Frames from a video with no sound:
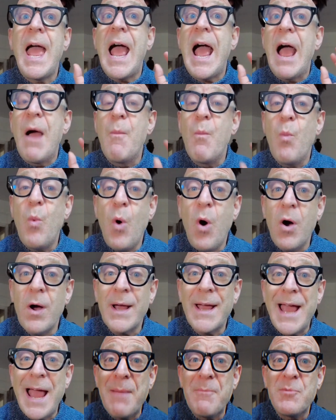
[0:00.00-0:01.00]
and what
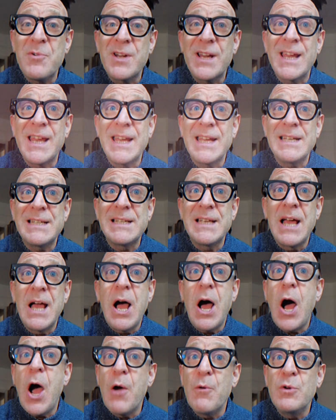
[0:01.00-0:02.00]
camera kit
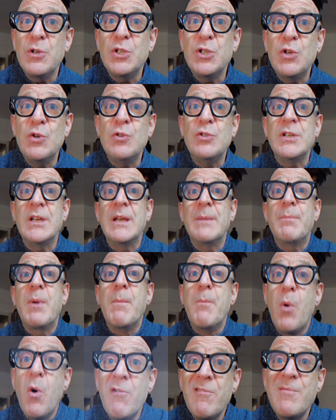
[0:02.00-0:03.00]
I was using, but
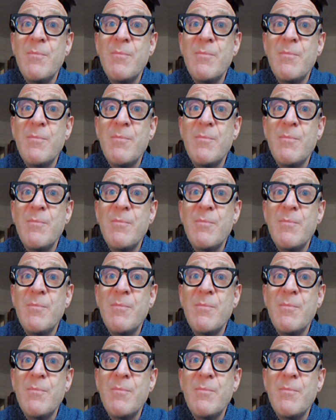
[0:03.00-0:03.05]
more